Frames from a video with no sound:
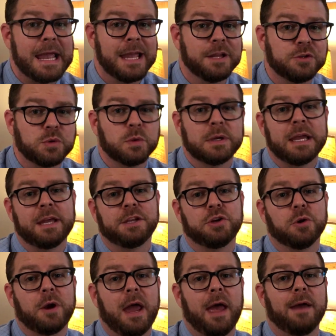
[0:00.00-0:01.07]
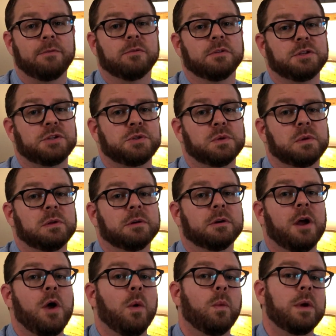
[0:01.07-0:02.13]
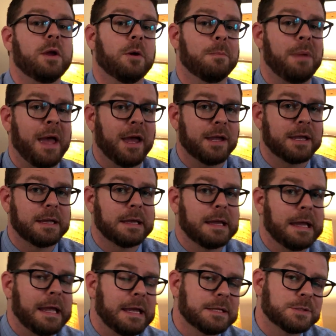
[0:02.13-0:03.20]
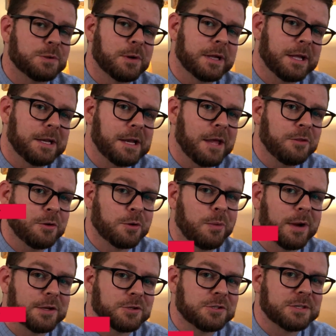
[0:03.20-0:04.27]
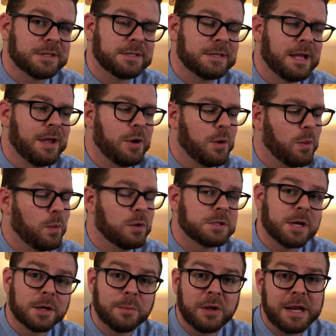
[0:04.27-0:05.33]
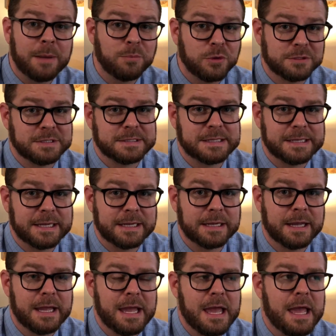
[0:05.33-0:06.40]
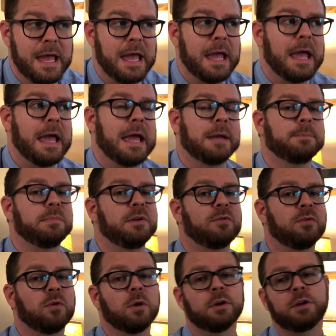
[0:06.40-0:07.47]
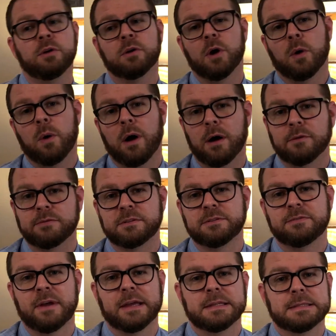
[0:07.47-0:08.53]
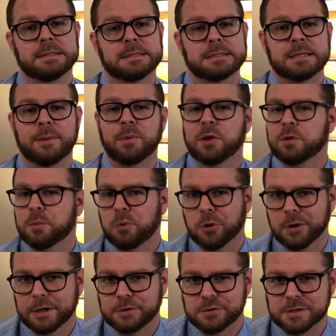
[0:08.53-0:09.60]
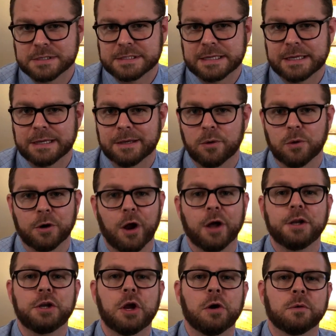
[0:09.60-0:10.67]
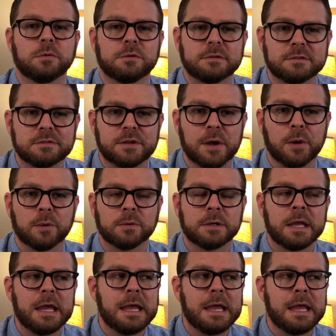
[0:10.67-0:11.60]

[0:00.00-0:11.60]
Andrew again, your average jeweler. We are back answering another question. We're talking about emeralds today. And before you go off to find some other more interesting or unknown stone,